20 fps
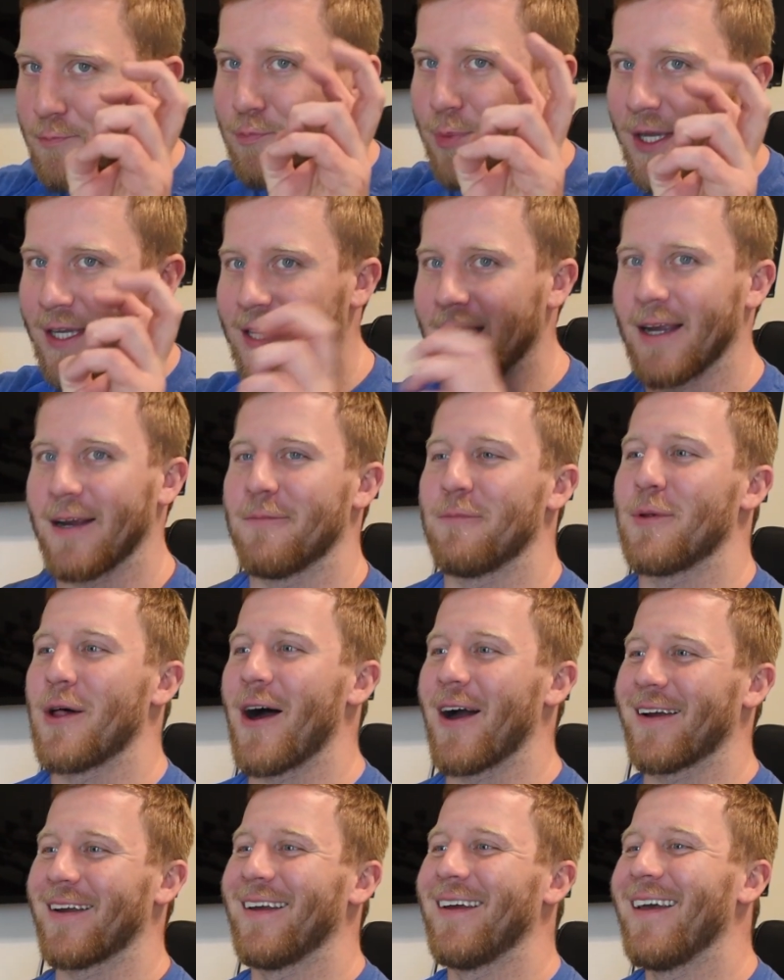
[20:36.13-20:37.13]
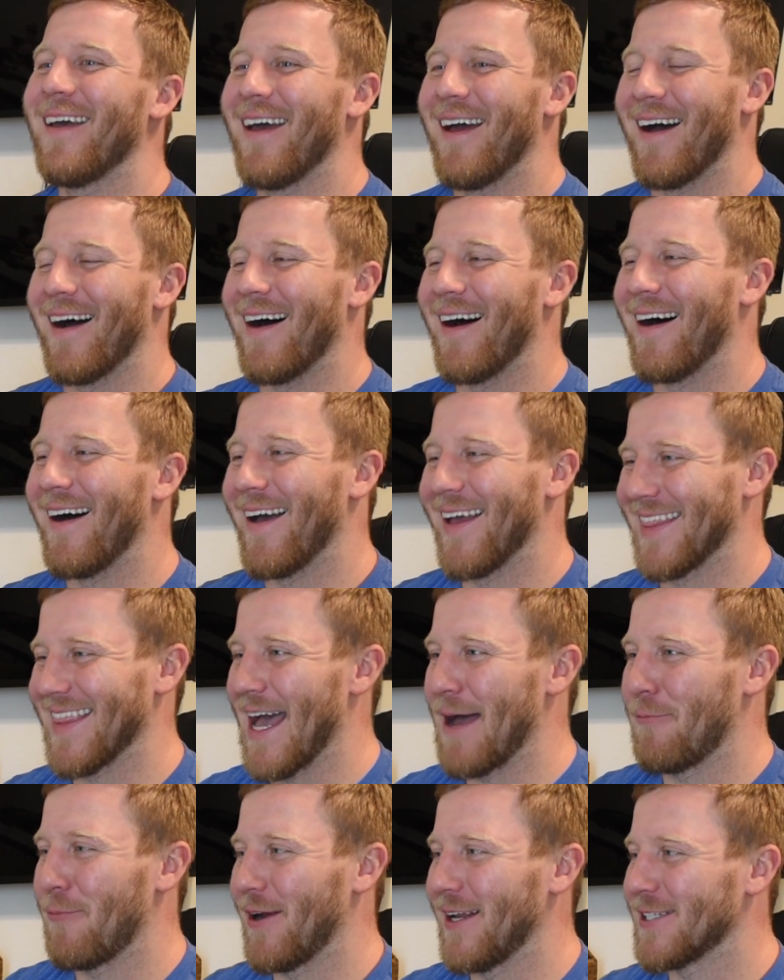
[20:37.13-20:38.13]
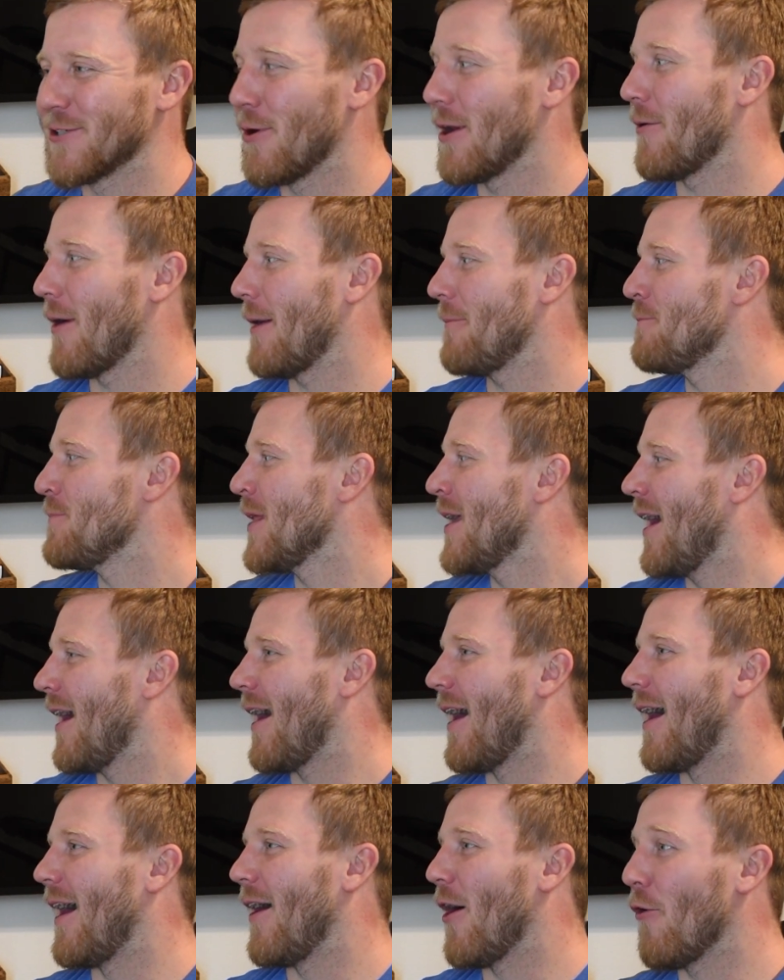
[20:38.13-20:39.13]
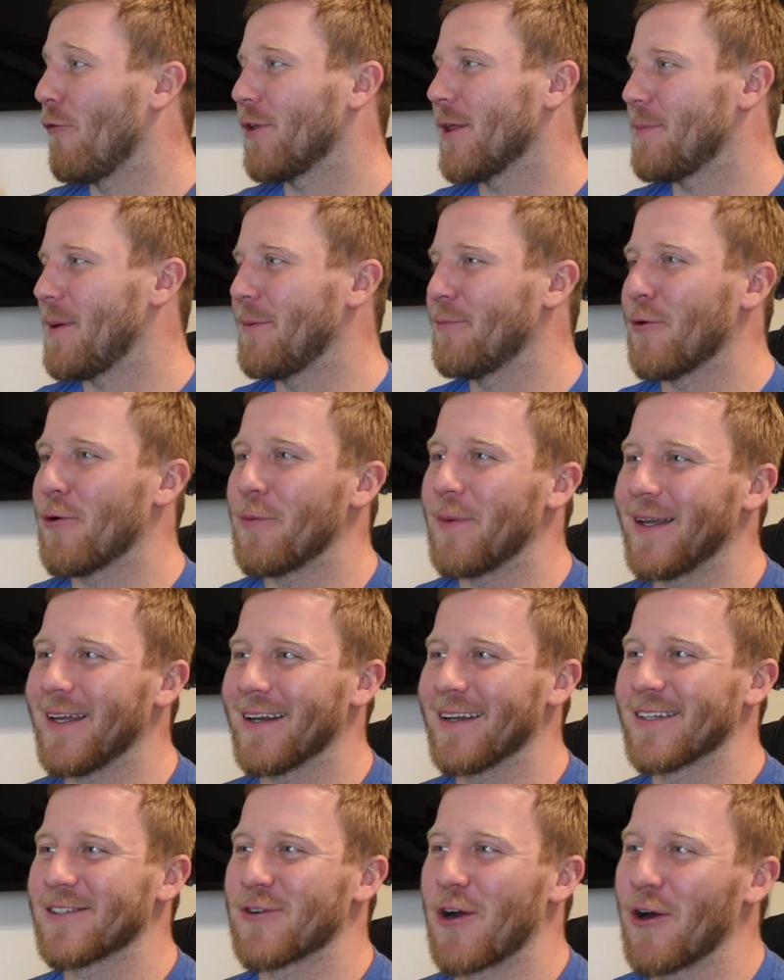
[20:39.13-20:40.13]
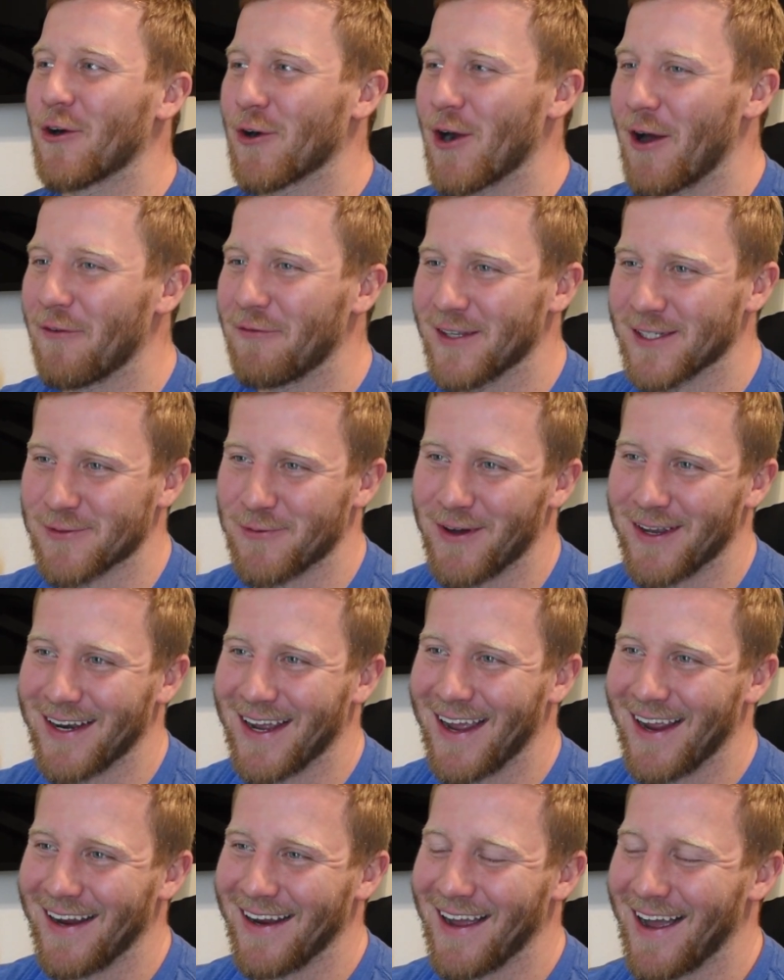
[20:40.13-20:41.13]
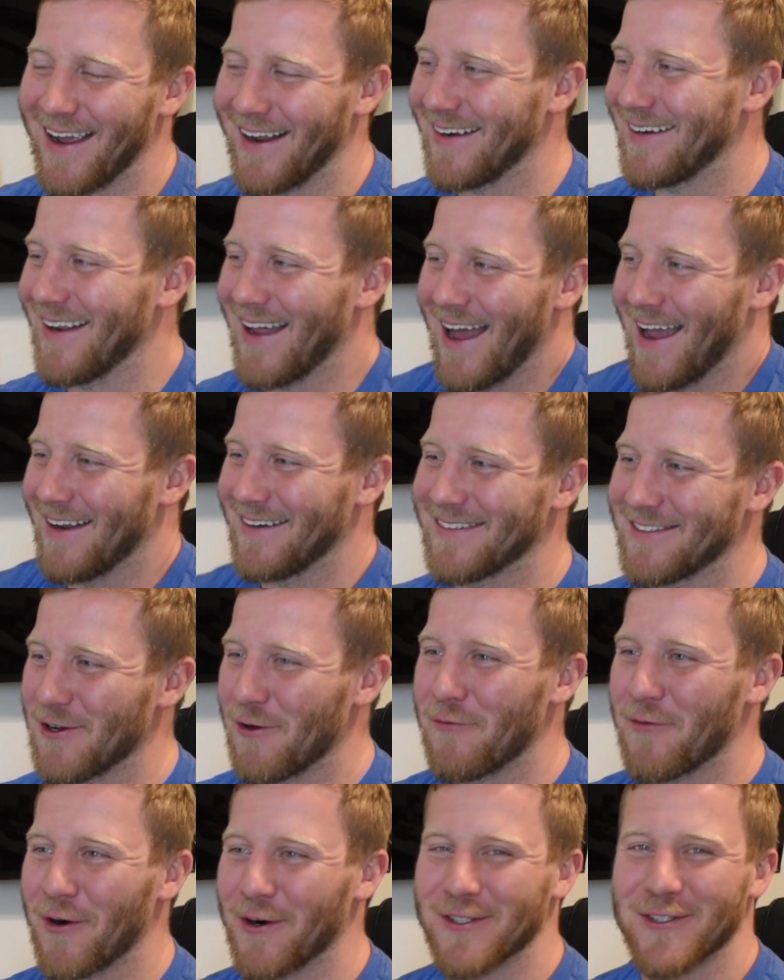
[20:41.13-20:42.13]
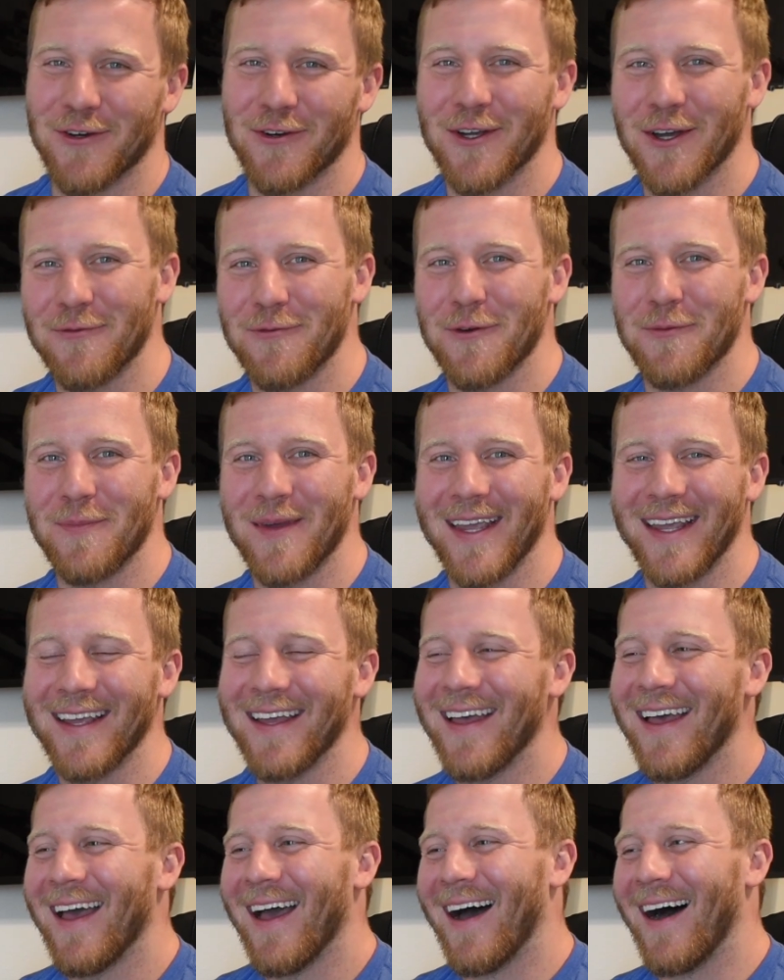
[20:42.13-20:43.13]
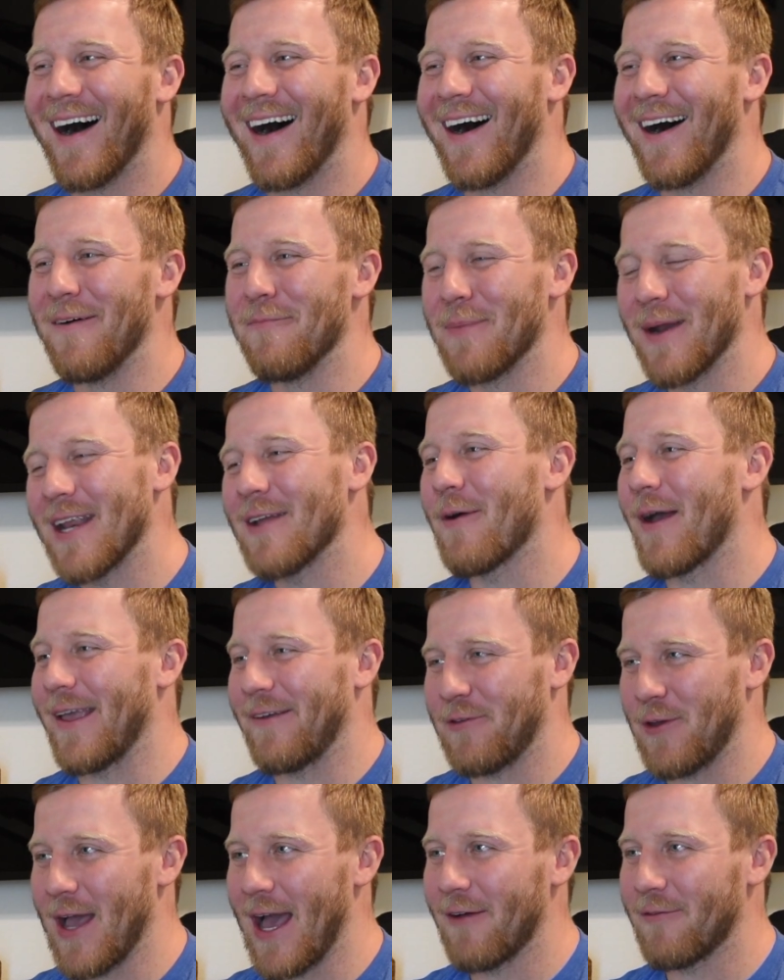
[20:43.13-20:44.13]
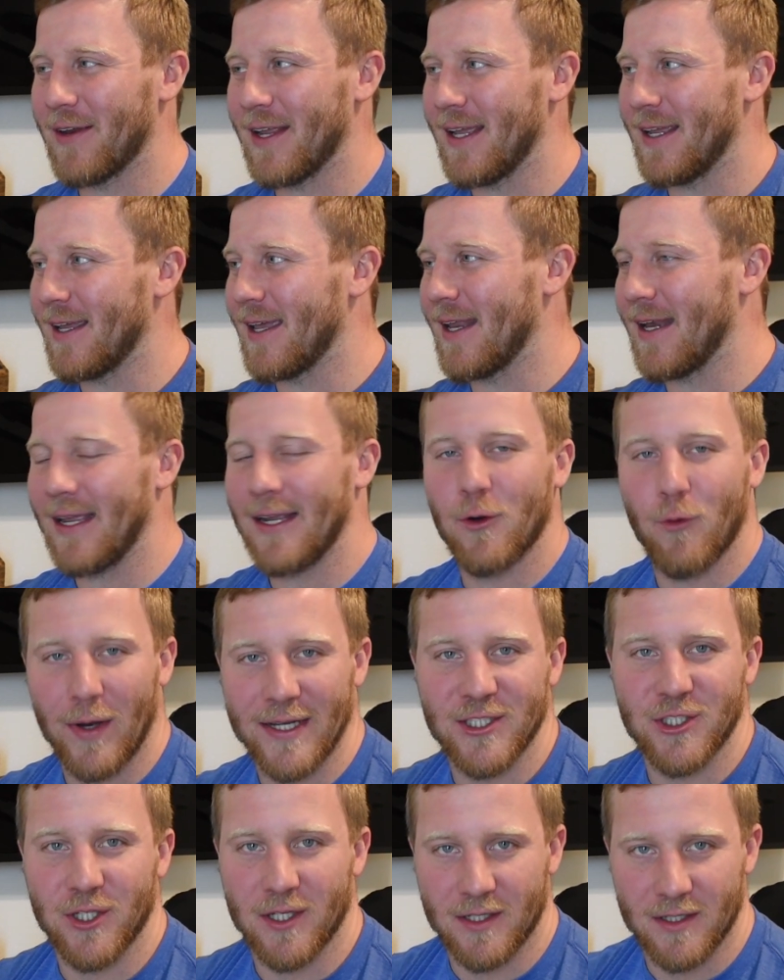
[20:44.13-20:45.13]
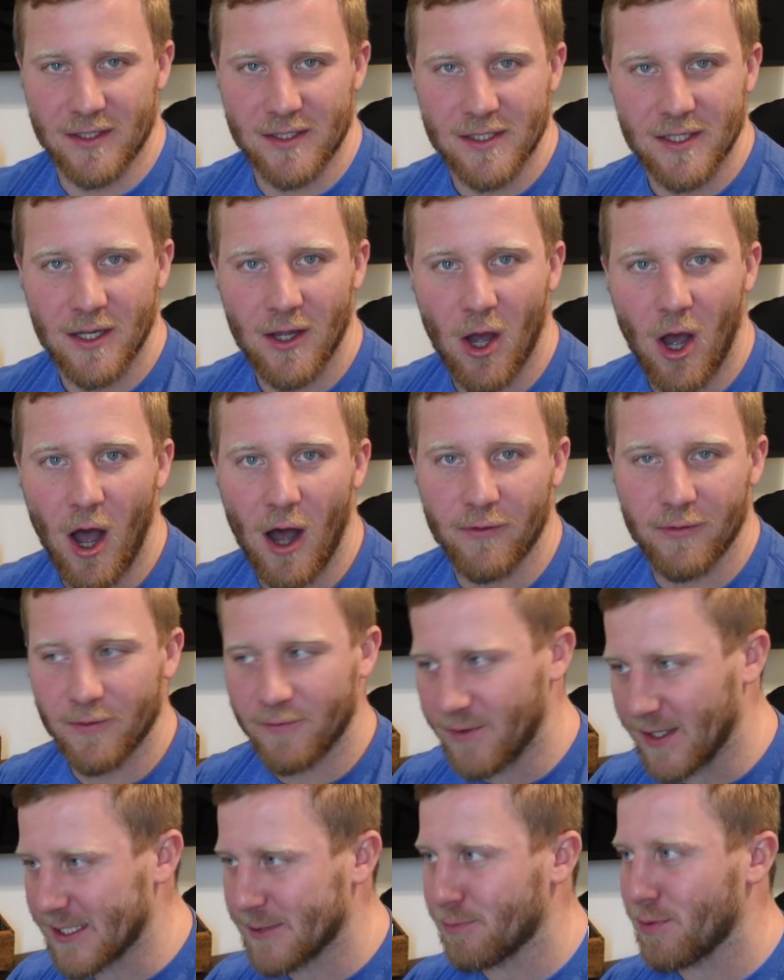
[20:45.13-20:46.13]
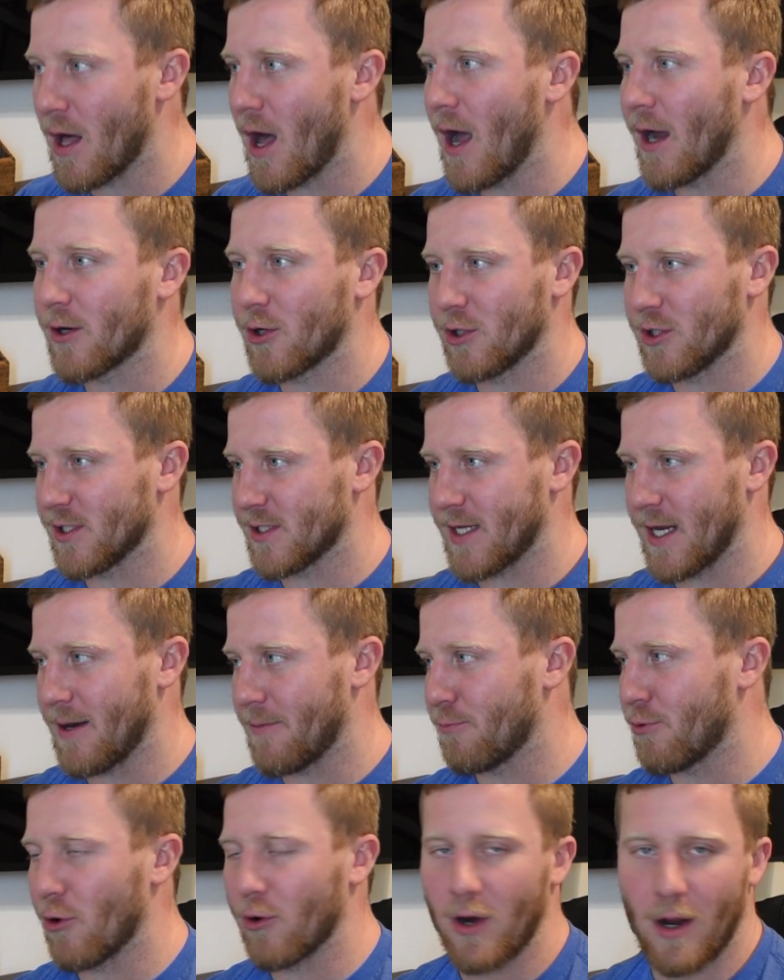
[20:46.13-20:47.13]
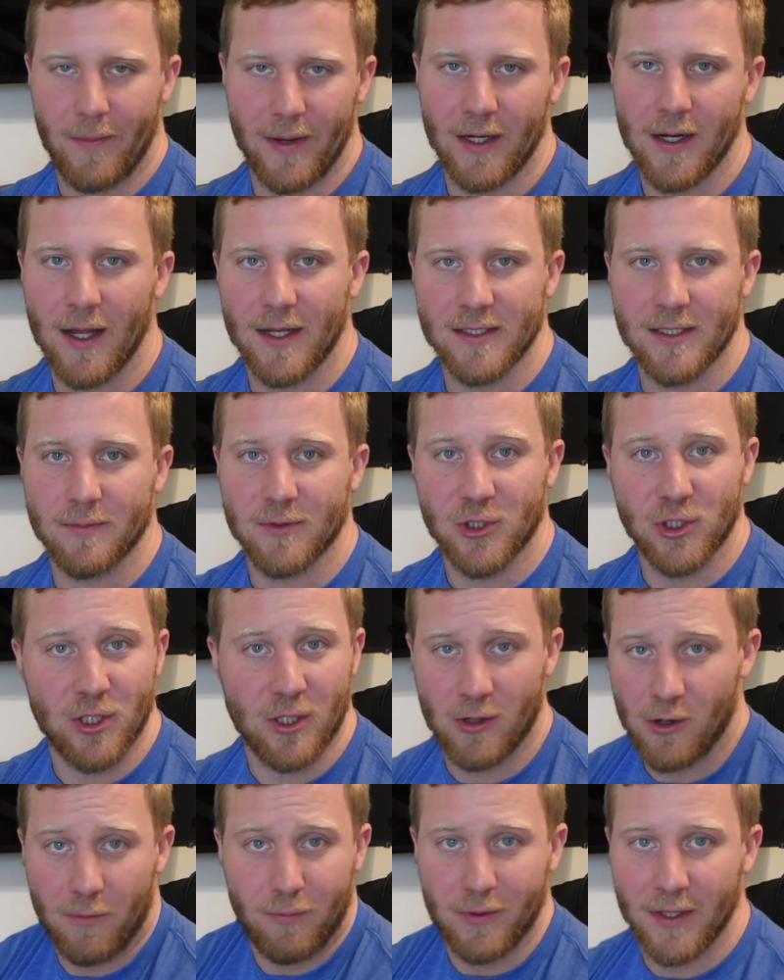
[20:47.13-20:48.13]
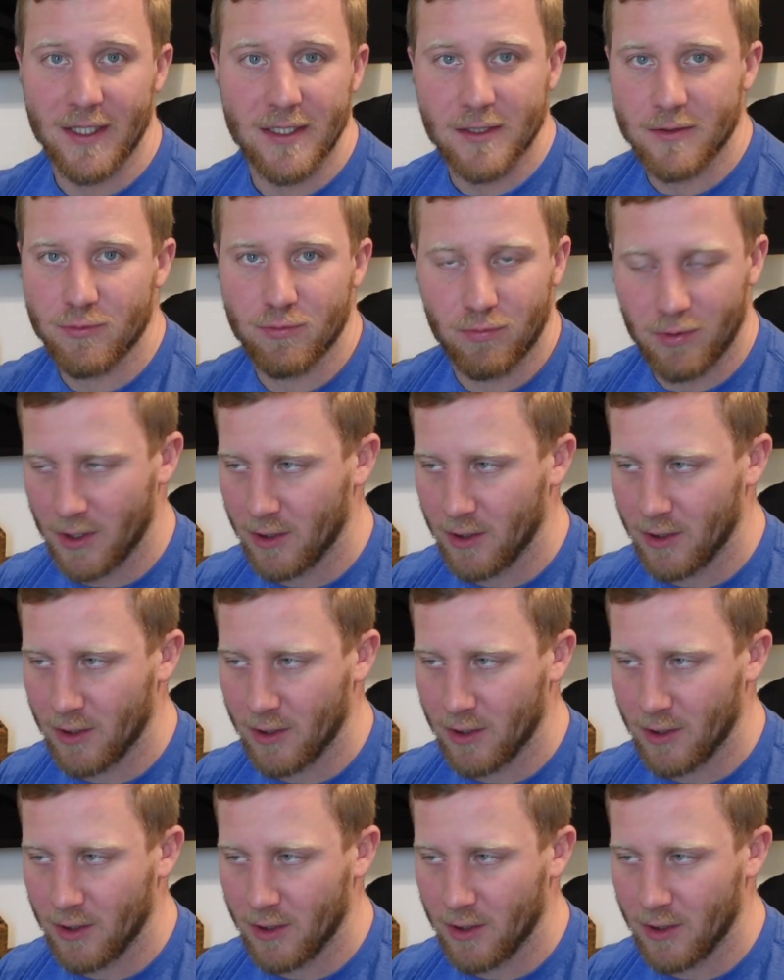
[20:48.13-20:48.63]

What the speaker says: peaking block at that point. So anyway, hopefully people will be getting stronger off this one. I so far so good with me. But anyway, if you have any questions off of this block or just kind of programming concepts in general, please